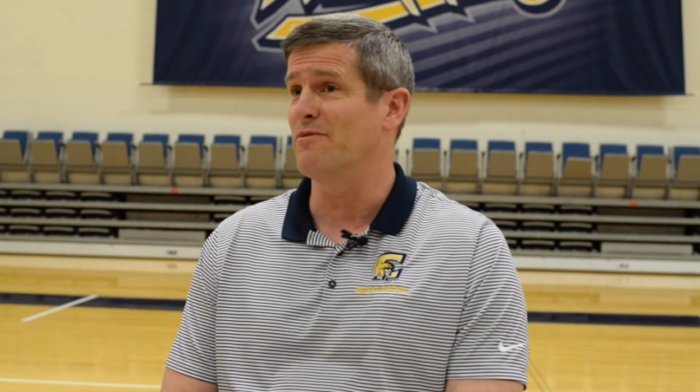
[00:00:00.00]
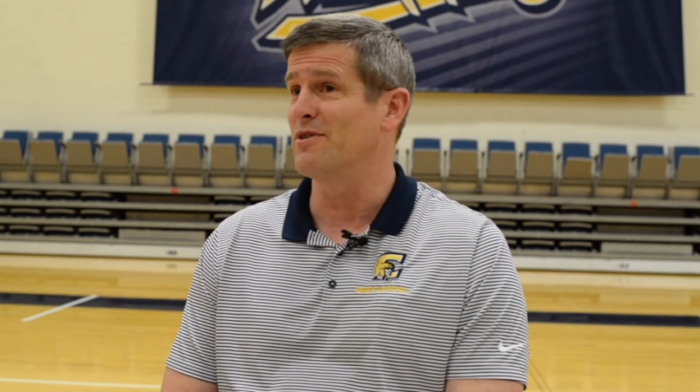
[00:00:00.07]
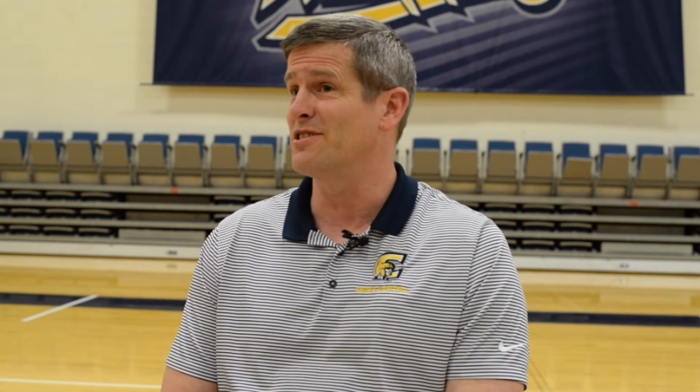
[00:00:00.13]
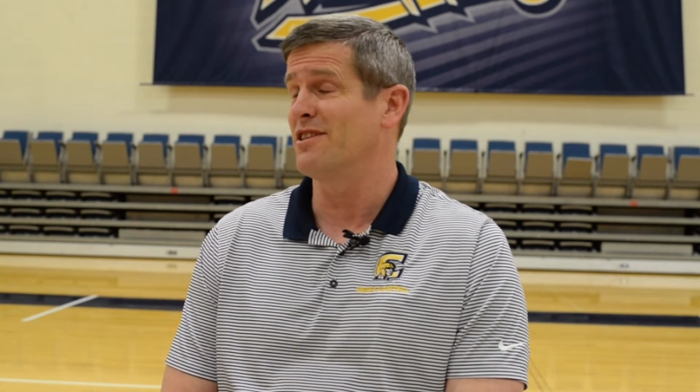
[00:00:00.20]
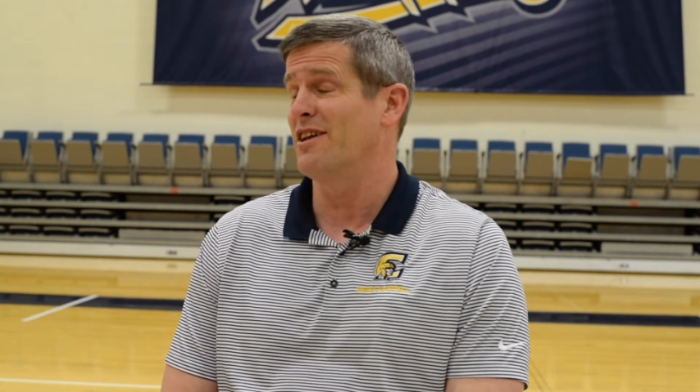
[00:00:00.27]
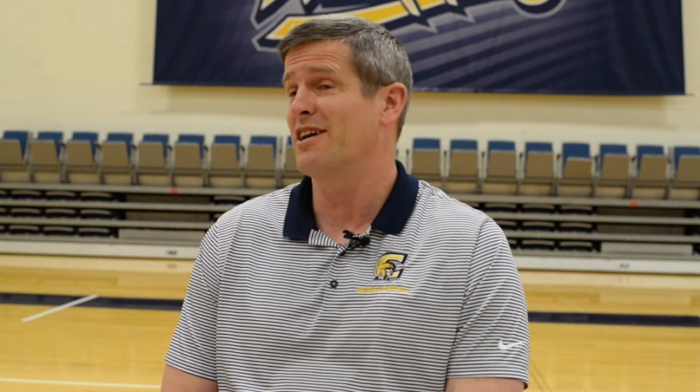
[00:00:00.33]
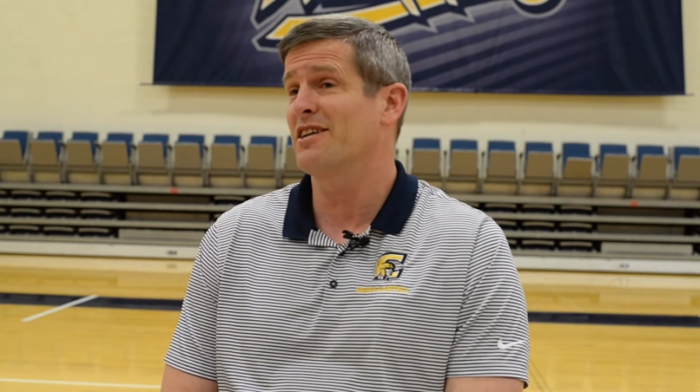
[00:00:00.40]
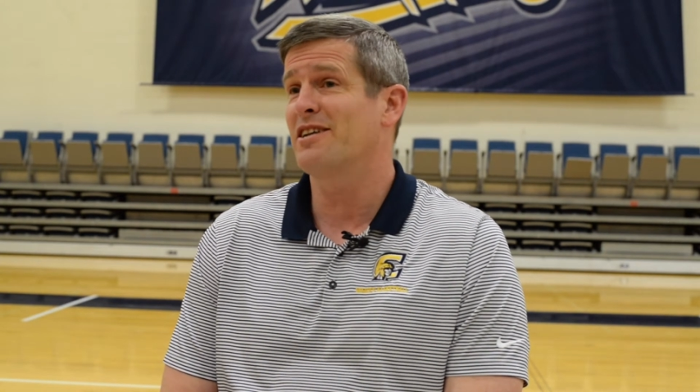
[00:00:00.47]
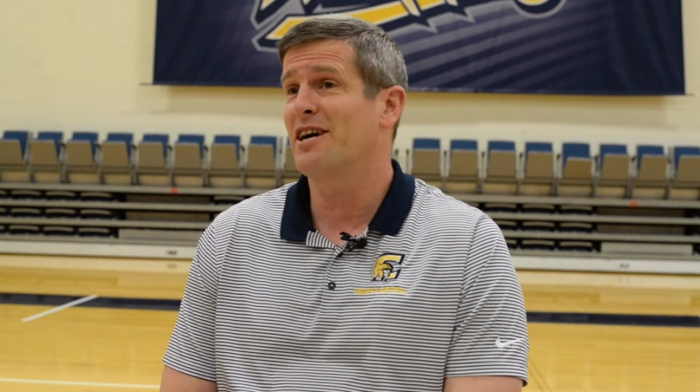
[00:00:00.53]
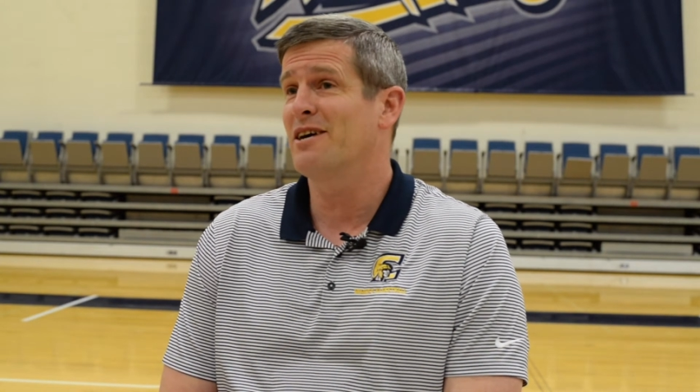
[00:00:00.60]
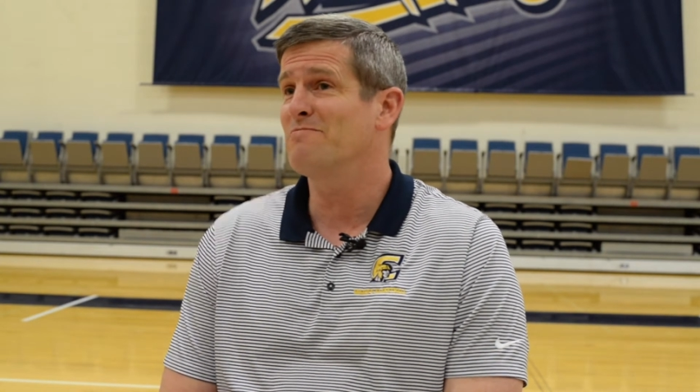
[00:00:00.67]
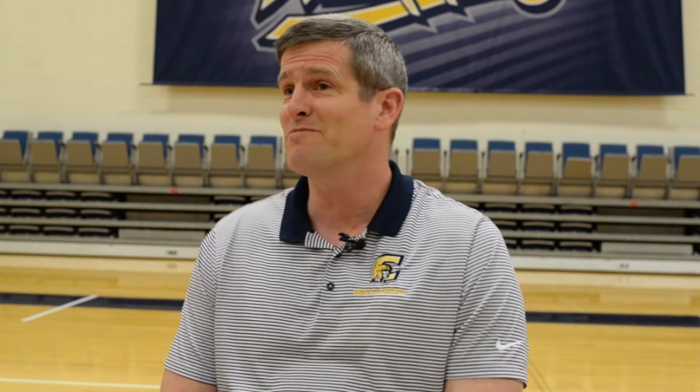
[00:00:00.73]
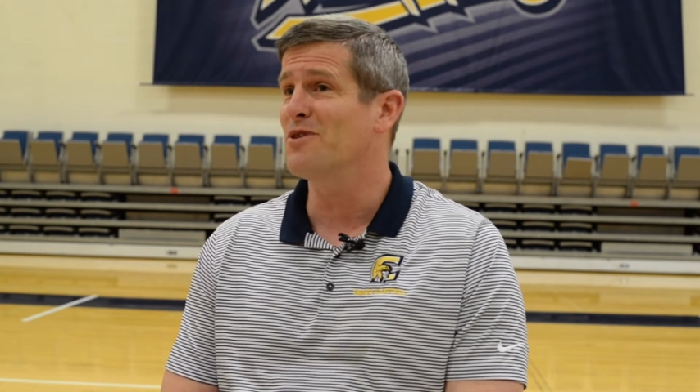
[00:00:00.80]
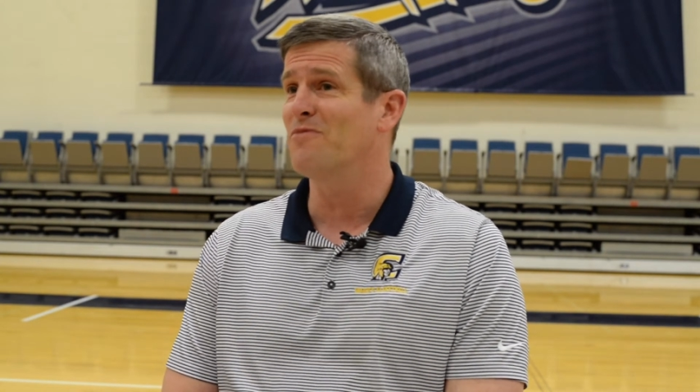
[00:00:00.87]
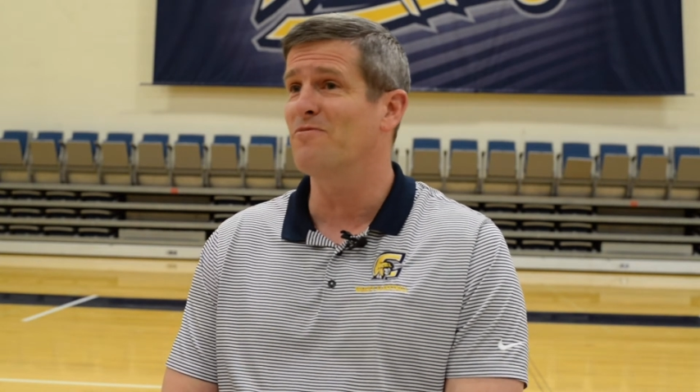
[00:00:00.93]
which a lot of
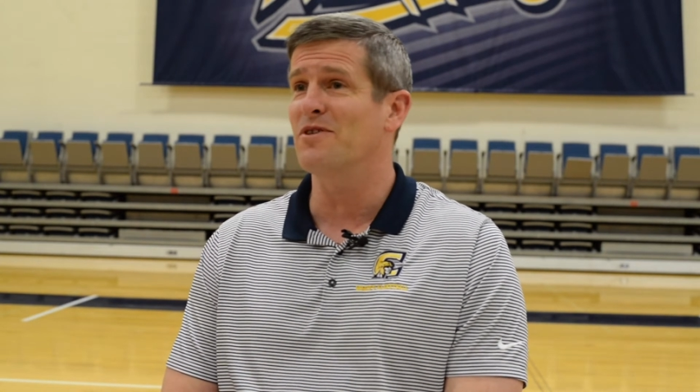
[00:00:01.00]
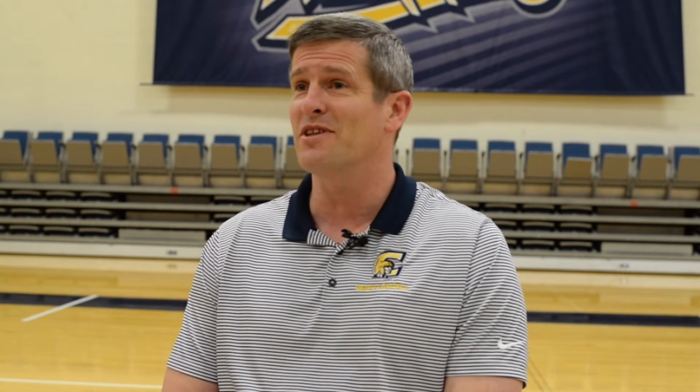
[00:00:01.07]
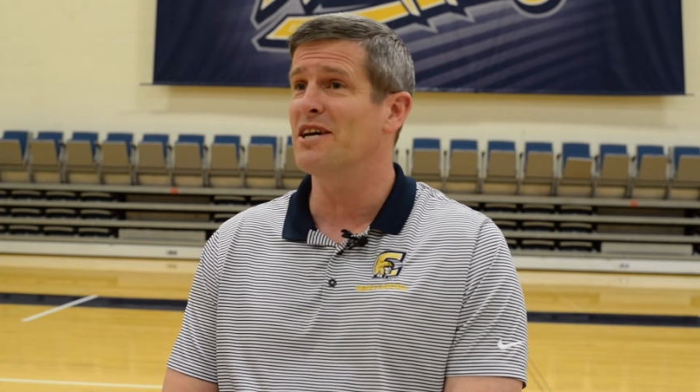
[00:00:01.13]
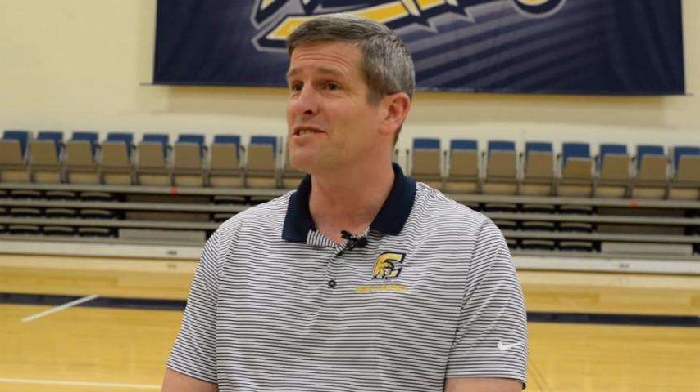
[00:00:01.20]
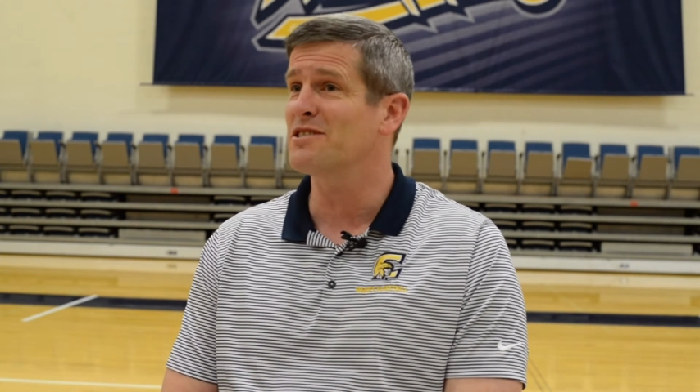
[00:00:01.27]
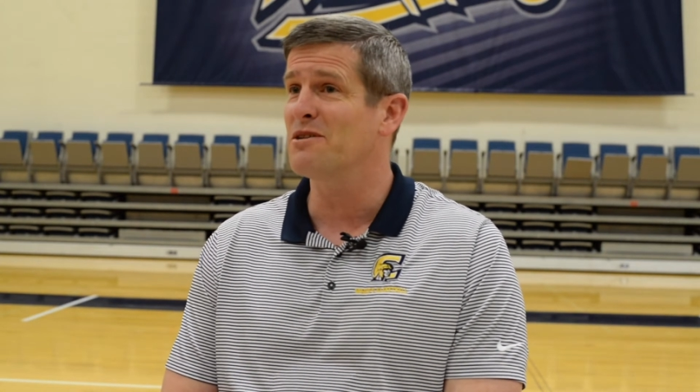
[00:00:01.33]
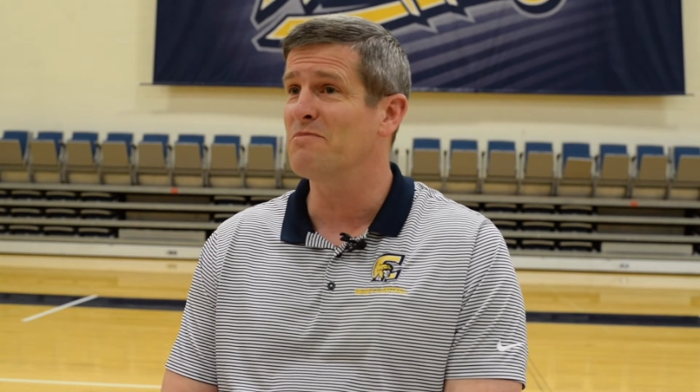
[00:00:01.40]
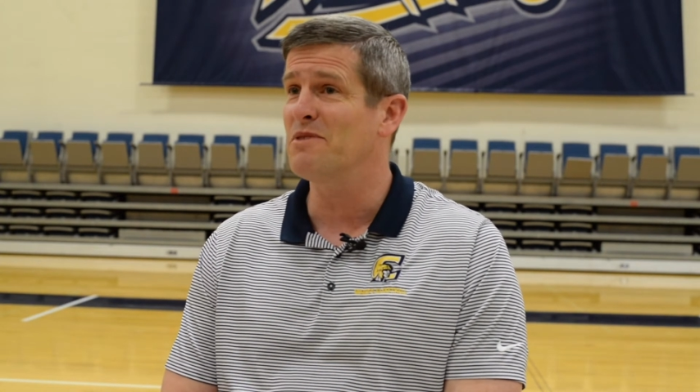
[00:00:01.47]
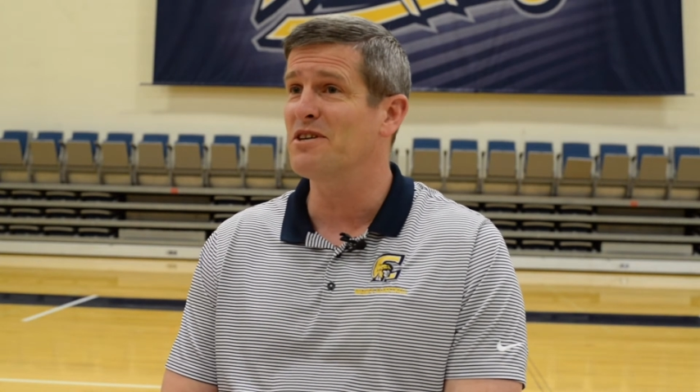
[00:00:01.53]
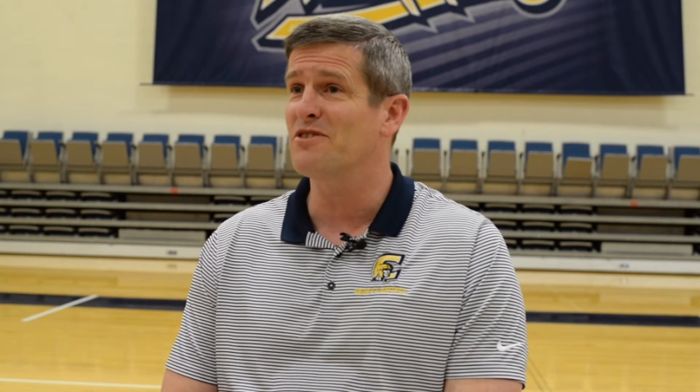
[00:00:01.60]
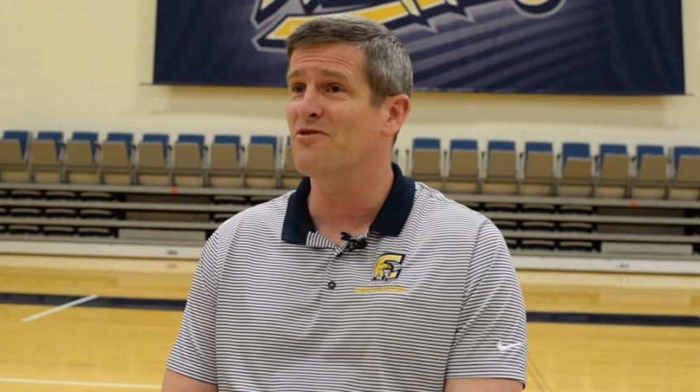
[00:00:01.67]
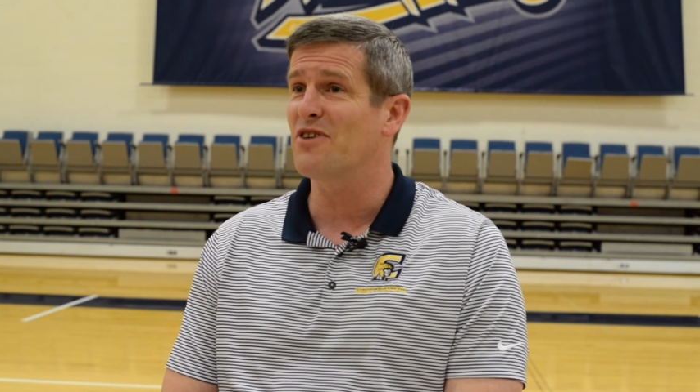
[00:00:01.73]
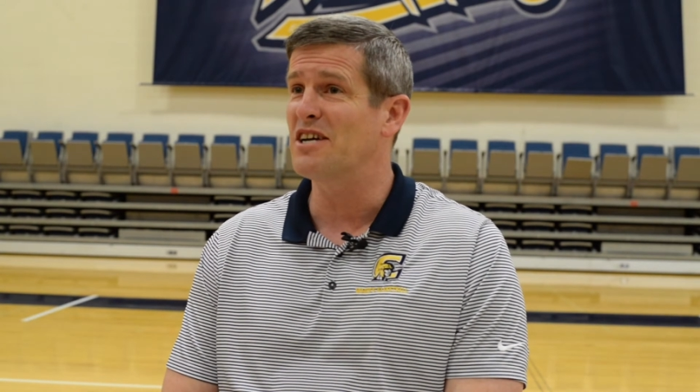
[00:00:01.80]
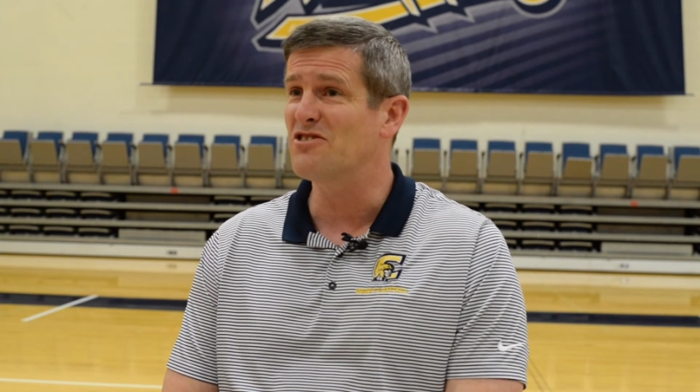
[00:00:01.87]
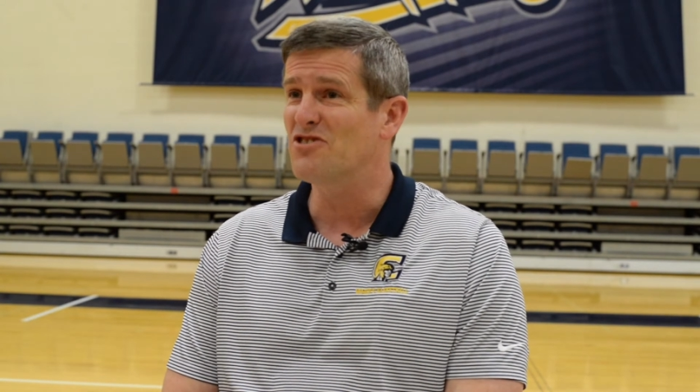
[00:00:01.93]
times, hopefully that's going to be in
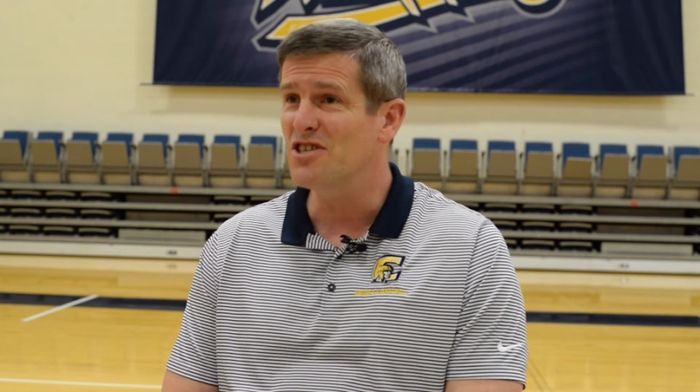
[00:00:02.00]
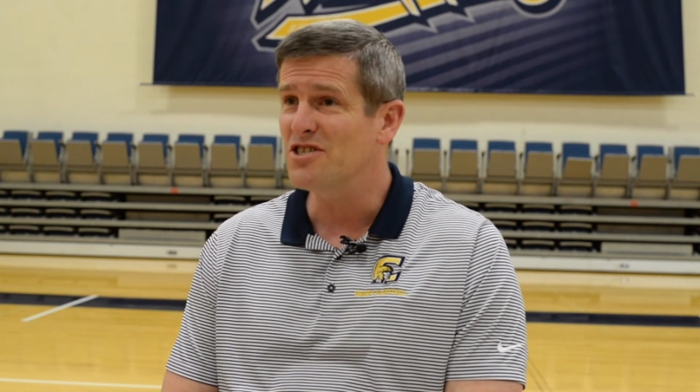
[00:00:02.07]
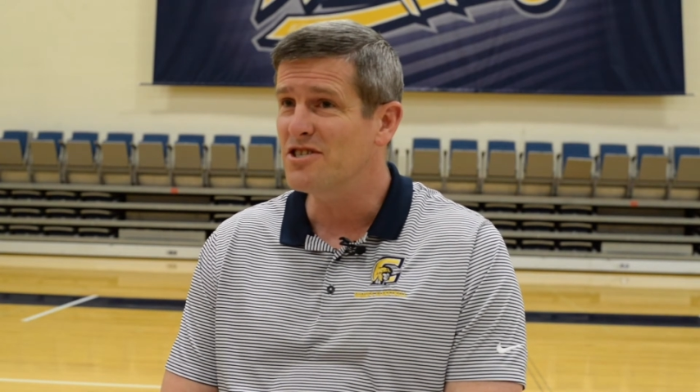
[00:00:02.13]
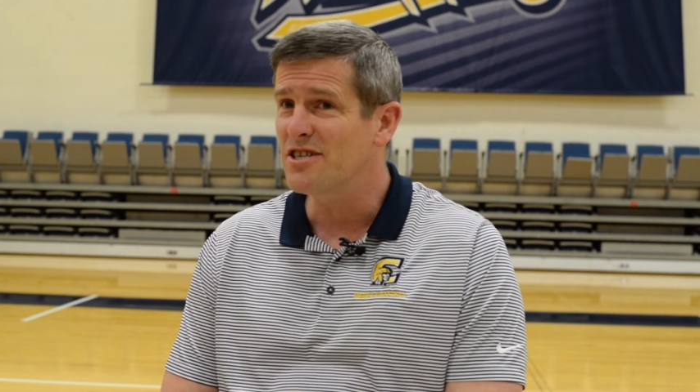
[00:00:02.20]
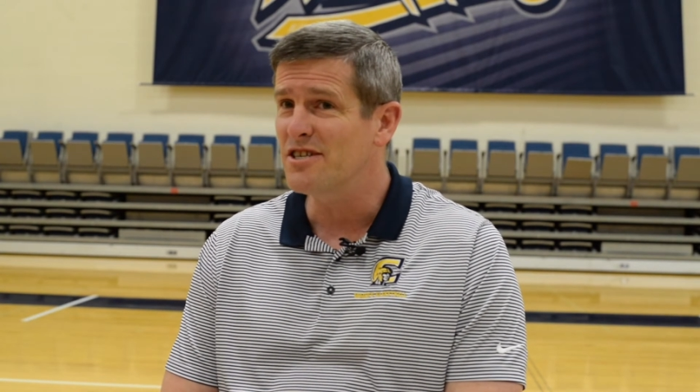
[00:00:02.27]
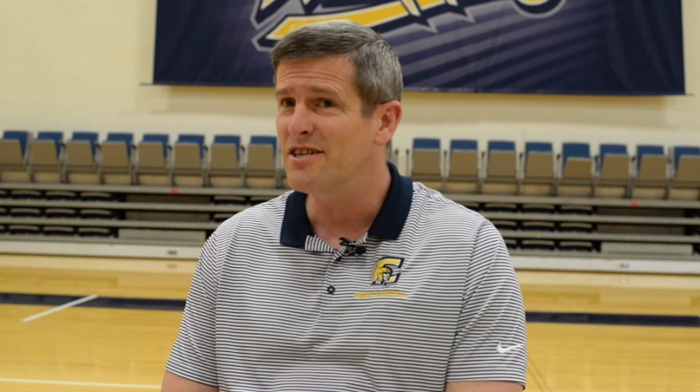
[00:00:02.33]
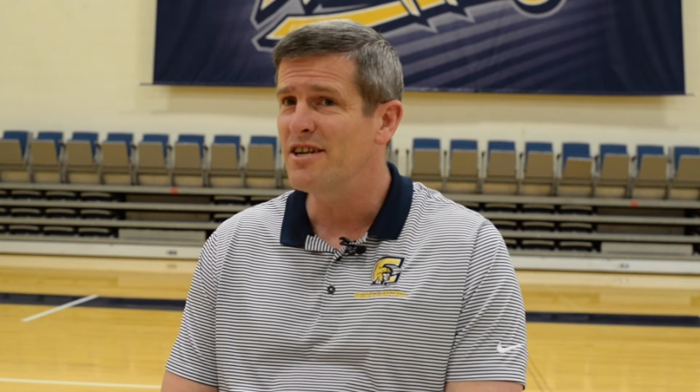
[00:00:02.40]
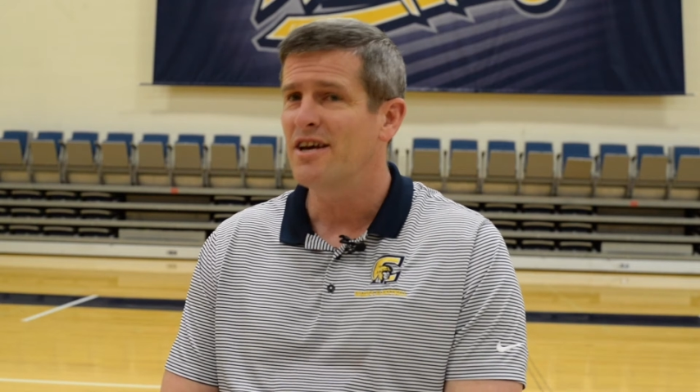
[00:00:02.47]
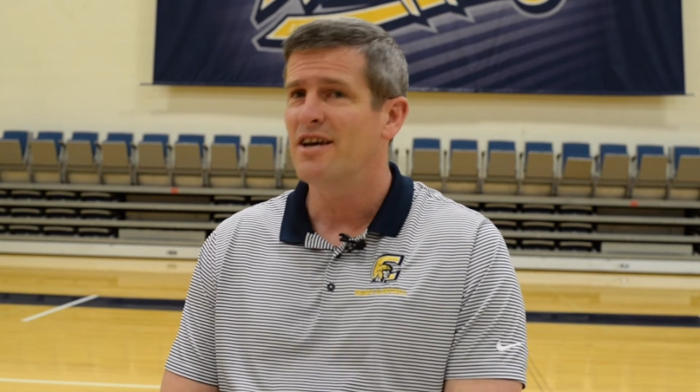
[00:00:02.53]
transition.